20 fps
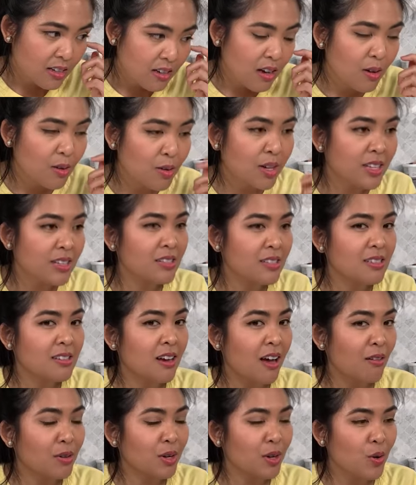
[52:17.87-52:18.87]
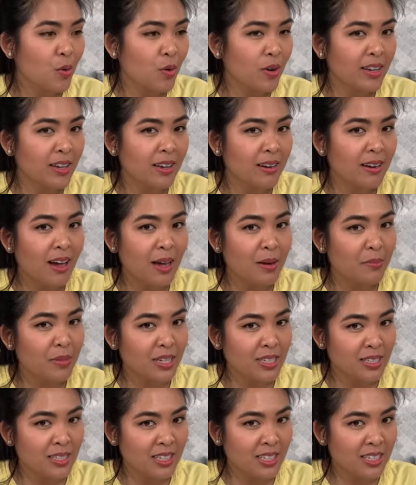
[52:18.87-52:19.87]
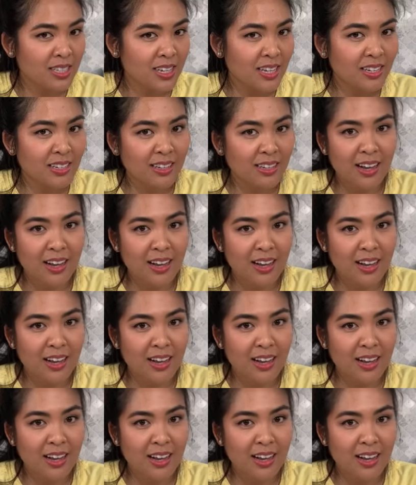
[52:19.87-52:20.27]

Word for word: Oh, because it's not recording 9 by 16.